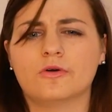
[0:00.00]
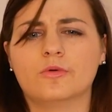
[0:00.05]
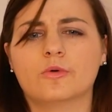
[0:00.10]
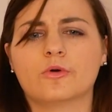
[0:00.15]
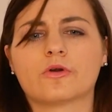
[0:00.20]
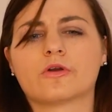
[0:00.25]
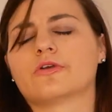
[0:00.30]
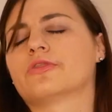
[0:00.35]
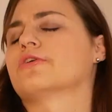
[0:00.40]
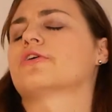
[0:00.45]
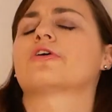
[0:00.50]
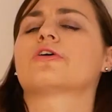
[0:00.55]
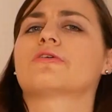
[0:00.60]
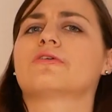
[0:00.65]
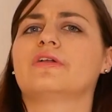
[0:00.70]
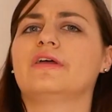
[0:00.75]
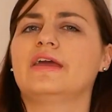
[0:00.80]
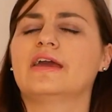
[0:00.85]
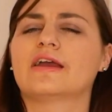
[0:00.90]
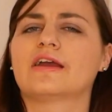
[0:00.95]
or the
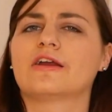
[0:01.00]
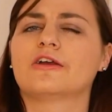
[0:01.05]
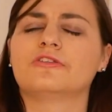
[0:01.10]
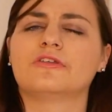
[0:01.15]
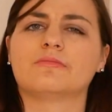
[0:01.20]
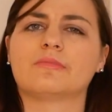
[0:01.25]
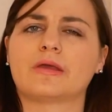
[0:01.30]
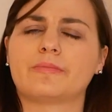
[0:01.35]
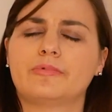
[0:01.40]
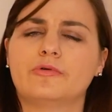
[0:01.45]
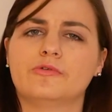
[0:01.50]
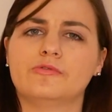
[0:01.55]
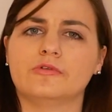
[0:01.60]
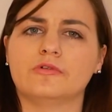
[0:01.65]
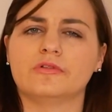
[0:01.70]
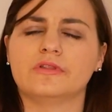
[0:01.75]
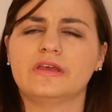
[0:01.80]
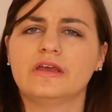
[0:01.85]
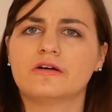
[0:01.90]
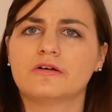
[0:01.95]
curly hair that my
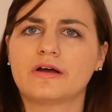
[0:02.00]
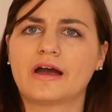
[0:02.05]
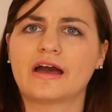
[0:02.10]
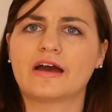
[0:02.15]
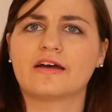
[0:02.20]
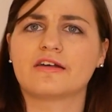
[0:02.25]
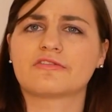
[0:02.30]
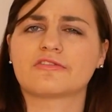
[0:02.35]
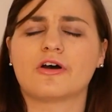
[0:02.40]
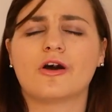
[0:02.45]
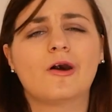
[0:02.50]
poodle Leo has,